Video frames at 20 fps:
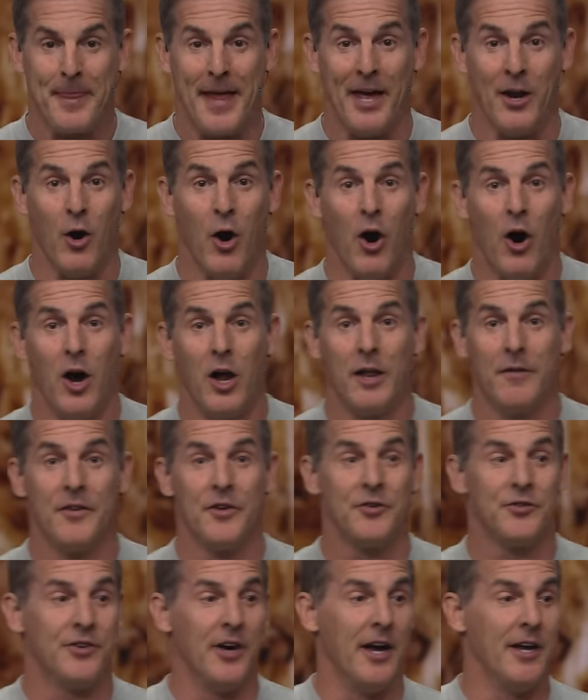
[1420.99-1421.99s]
And all of
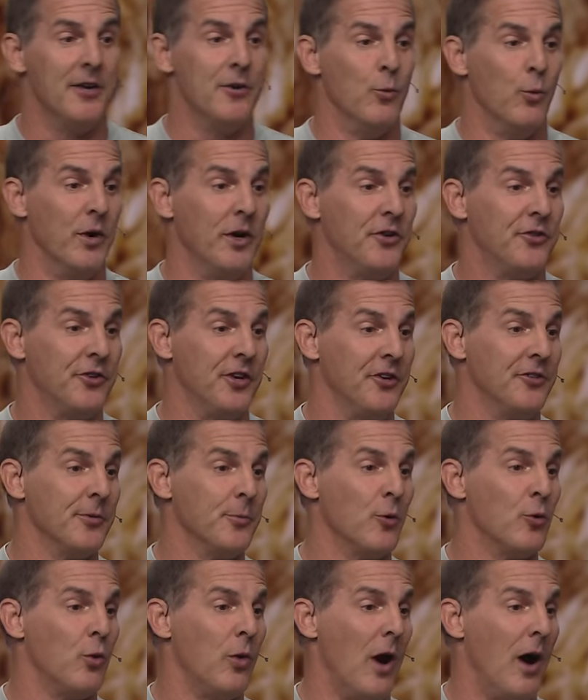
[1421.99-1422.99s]
a sudden, we see
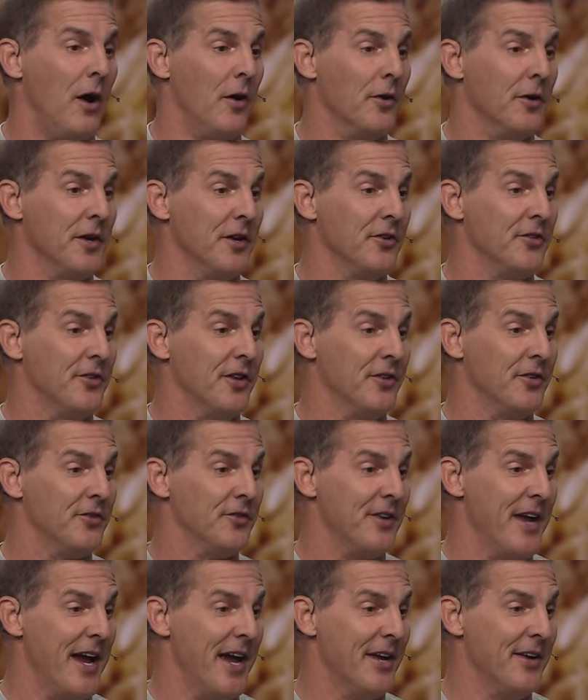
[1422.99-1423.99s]
some qualities that
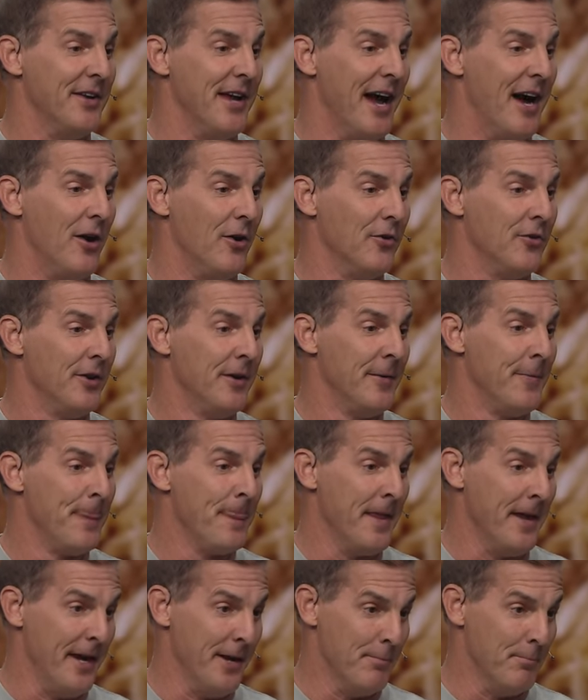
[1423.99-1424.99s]
stand out
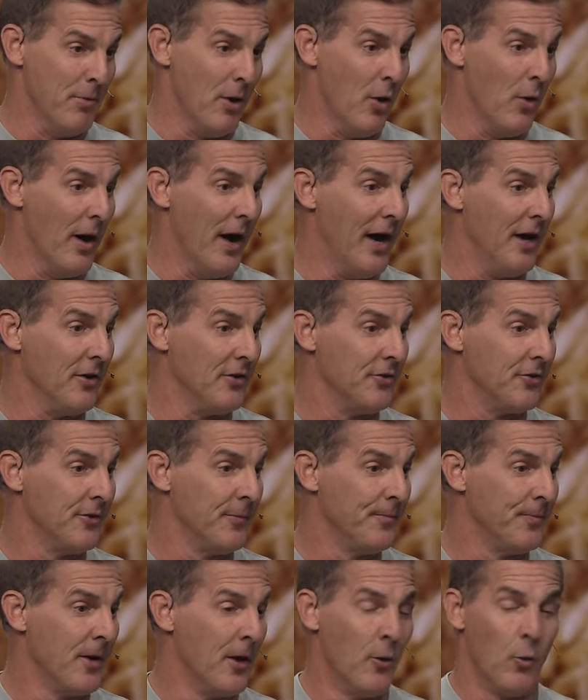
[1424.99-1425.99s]
in Boaz.
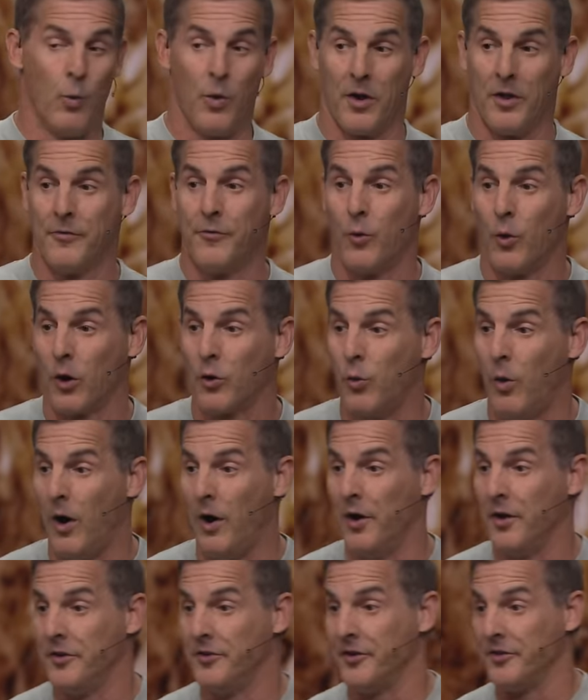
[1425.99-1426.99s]
What are the four
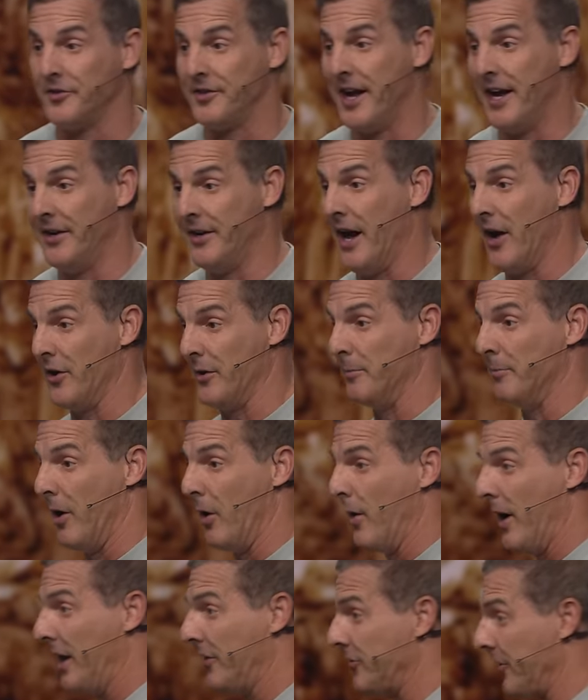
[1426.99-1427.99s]
qualities that stand out in
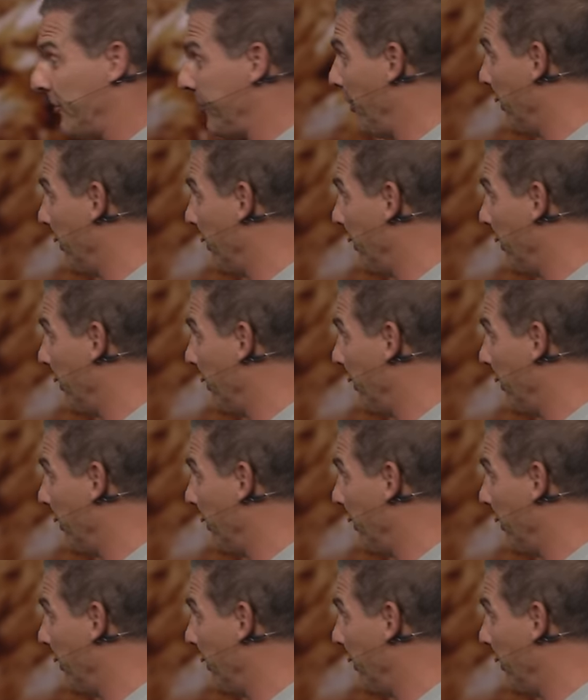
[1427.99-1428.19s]
Boaz? Let's